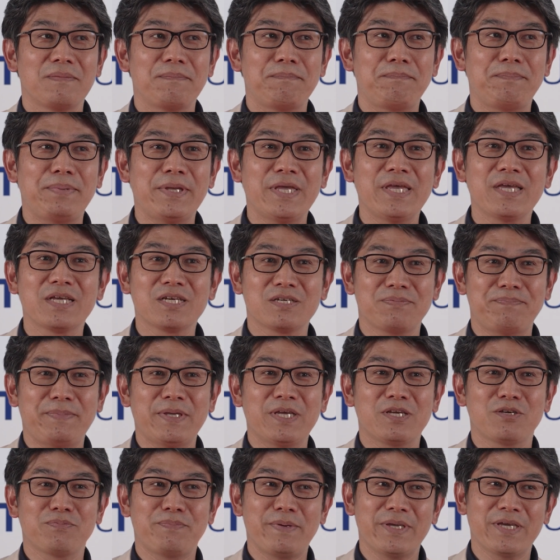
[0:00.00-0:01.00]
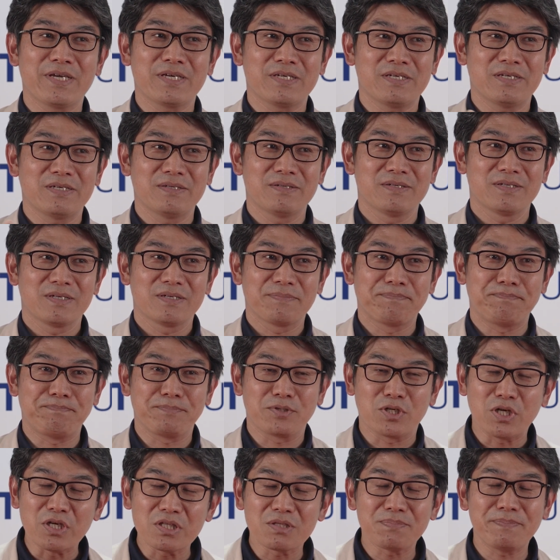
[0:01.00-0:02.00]
big,
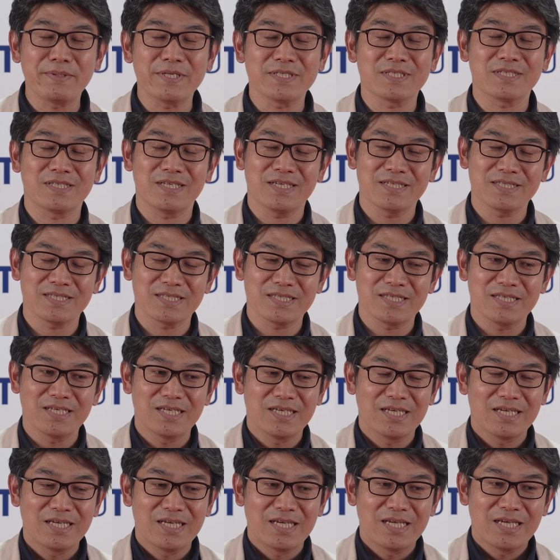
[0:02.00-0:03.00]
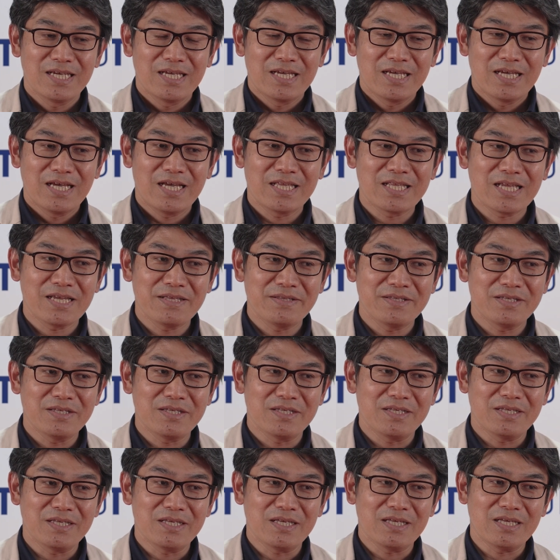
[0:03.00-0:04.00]
good business. And then
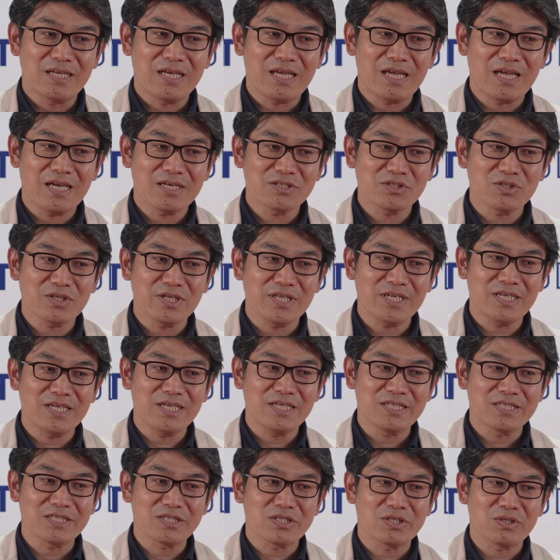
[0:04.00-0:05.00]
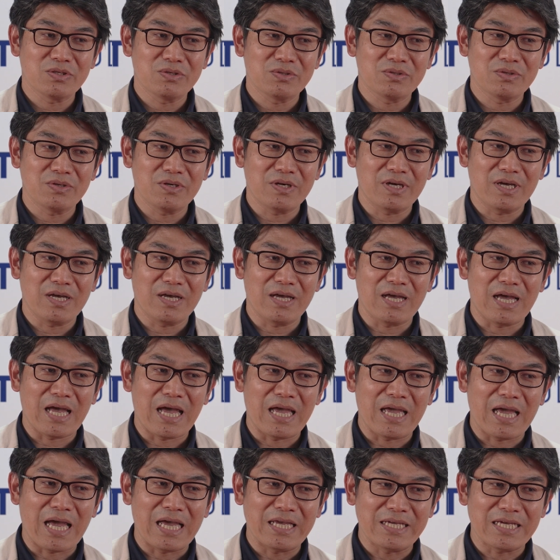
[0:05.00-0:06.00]
actually, so
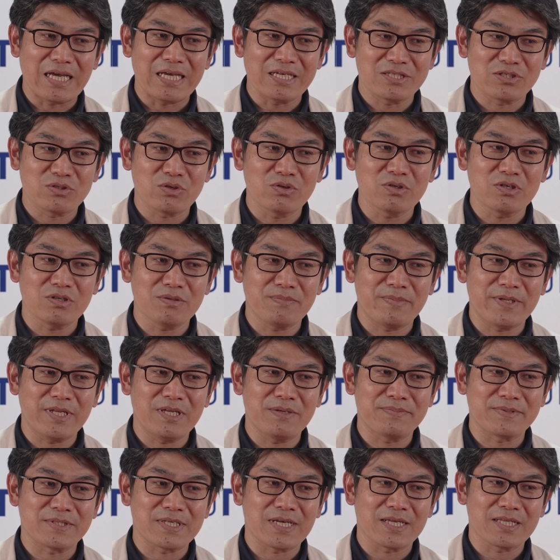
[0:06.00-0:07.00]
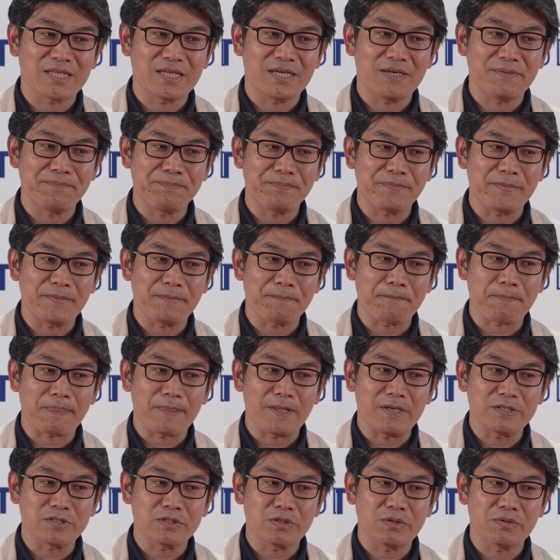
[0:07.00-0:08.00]
I strongly believe that
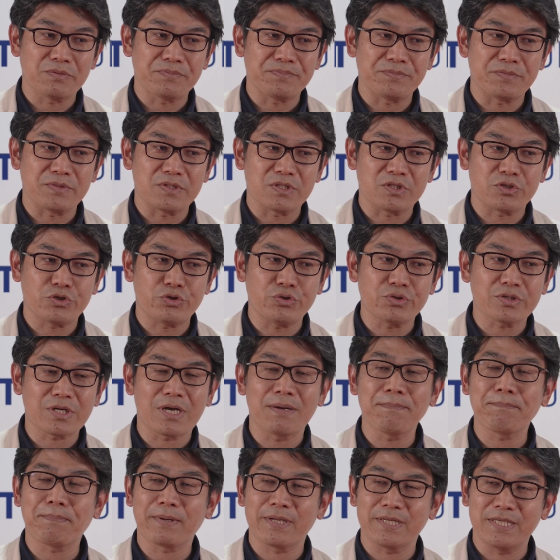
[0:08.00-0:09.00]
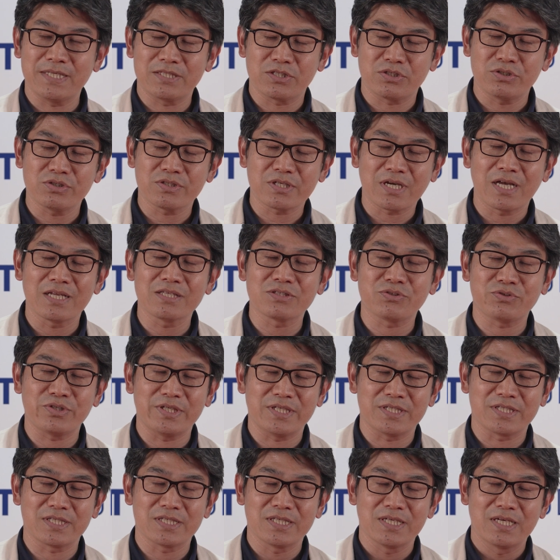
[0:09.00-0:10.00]
so two
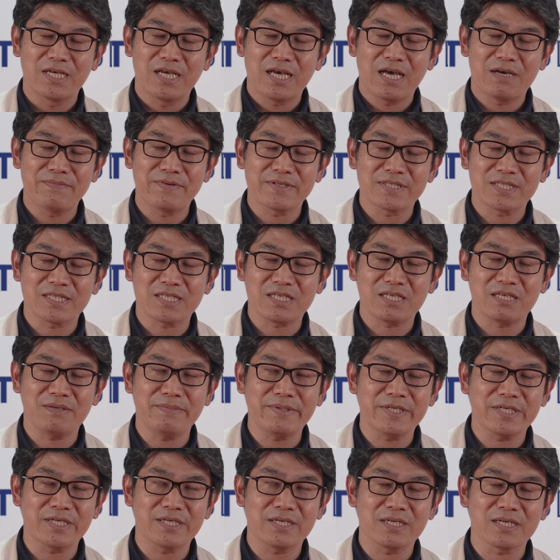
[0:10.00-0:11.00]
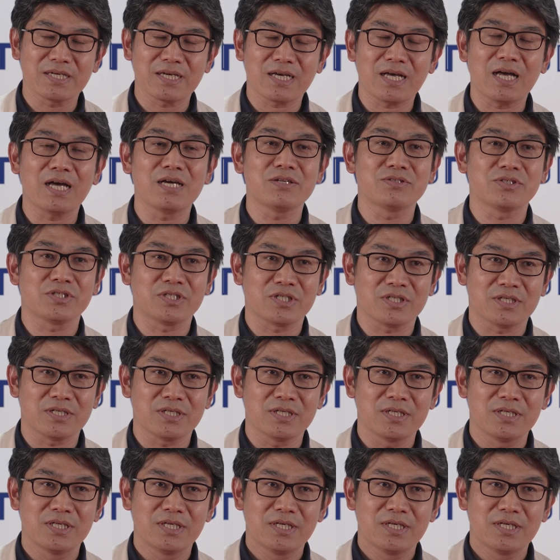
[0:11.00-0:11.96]
countries have a similar culture